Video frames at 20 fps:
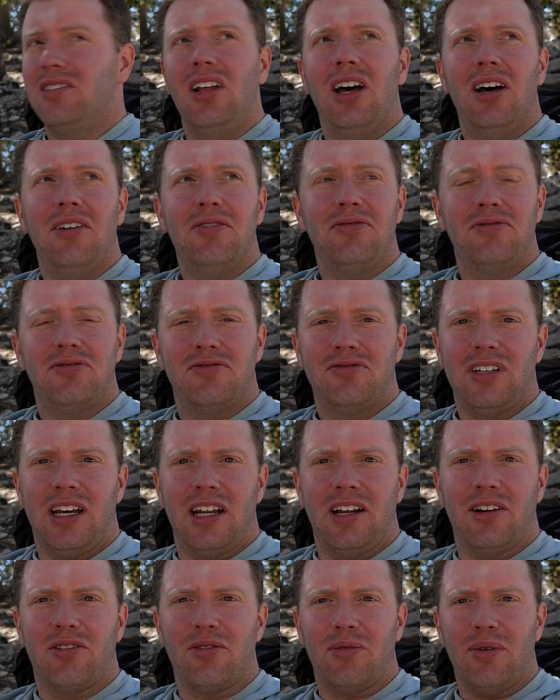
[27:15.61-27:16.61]
enough. It's got
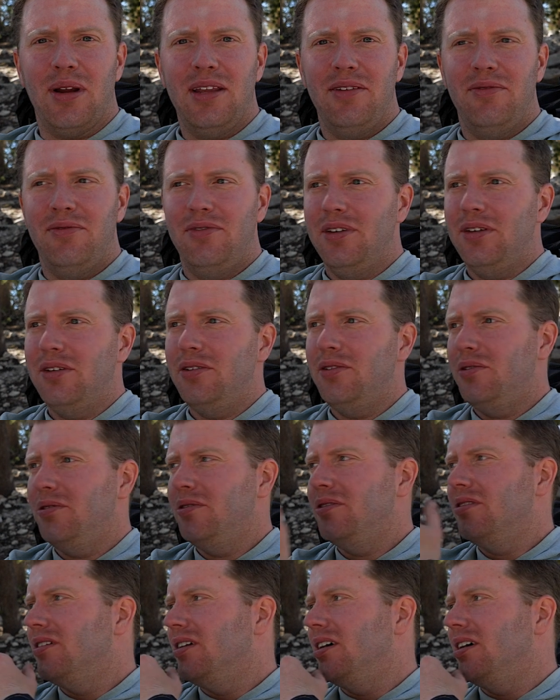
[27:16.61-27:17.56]
a great view.